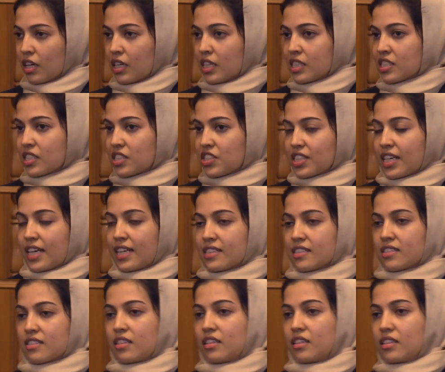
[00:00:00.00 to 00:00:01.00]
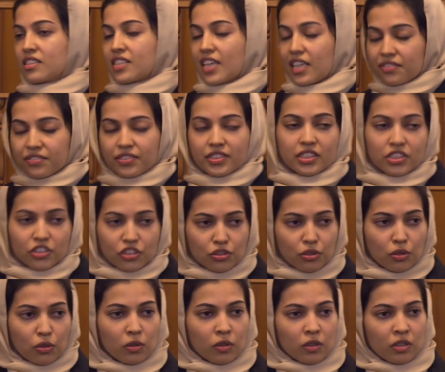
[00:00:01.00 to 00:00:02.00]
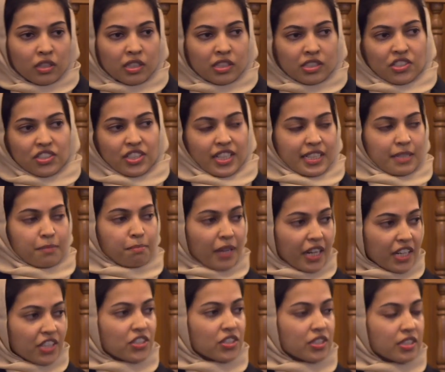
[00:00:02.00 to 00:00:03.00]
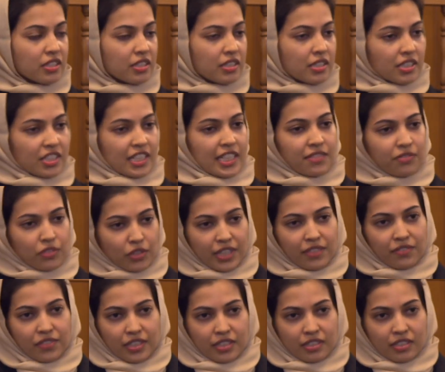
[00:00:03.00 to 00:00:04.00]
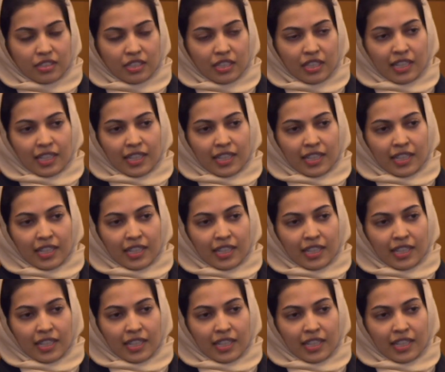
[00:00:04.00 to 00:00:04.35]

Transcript: such as self-control, such as patience, such as forgiveness.